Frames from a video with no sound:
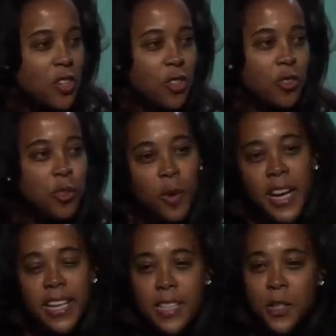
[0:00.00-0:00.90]
to
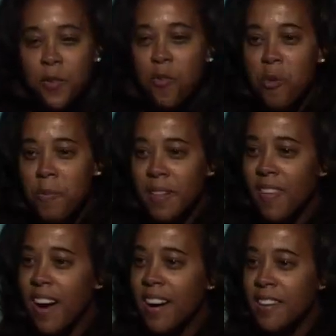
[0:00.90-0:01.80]
transform the
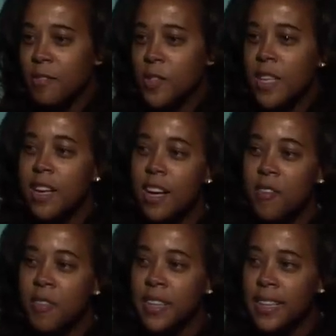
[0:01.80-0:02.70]
lives
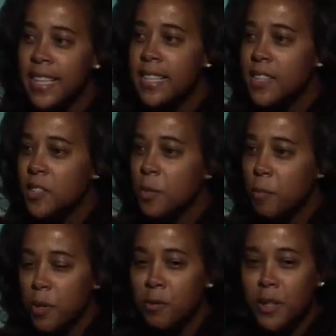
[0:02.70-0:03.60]
of the least
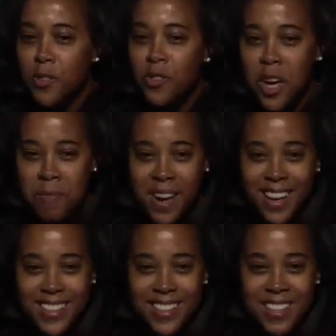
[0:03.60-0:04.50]
privileged among
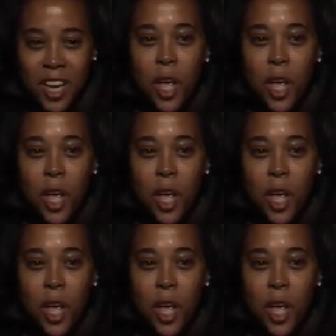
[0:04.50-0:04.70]
us,